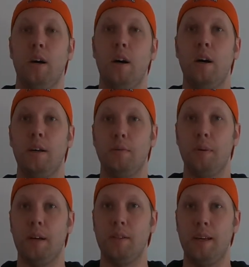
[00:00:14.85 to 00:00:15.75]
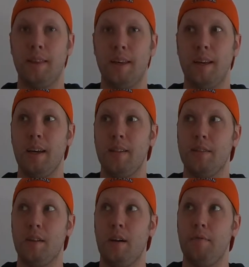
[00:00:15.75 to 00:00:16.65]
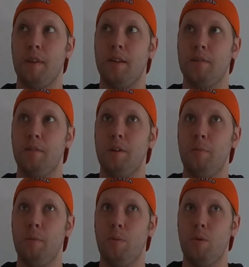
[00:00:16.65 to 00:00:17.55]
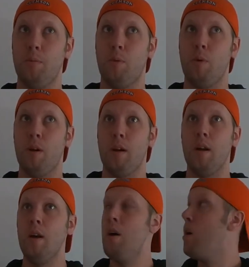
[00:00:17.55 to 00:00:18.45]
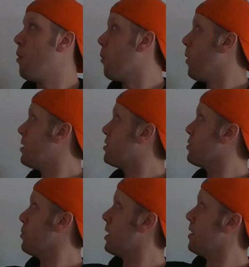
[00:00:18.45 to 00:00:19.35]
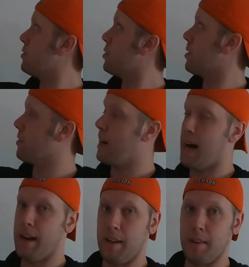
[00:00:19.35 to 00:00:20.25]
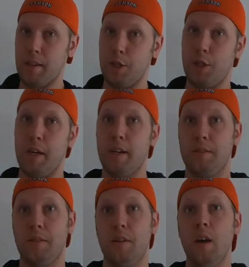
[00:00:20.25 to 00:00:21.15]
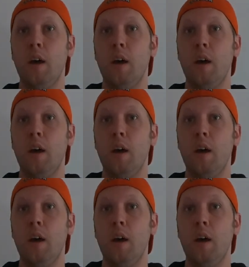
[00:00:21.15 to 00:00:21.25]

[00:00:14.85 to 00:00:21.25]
It's because I think it's stuff that's a little bit more important once we've sort of gotten the gist